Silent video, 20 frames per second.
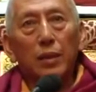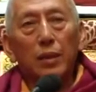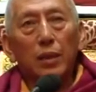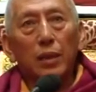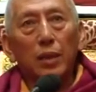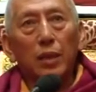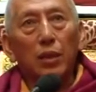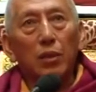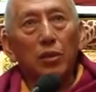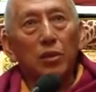
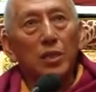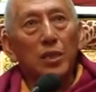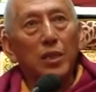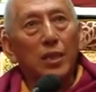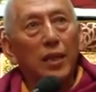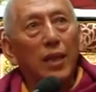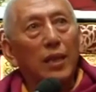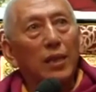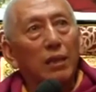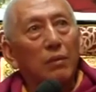he or she
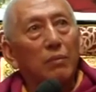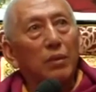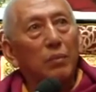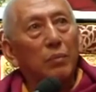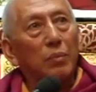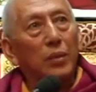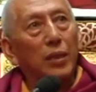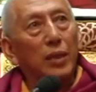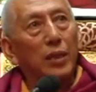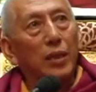can never
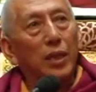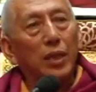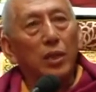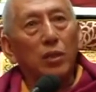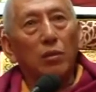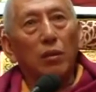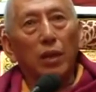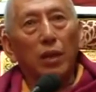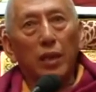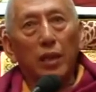be
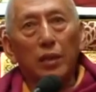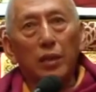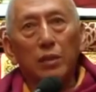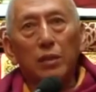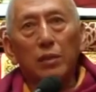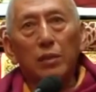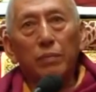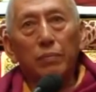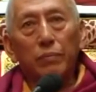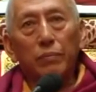
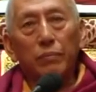intolerant.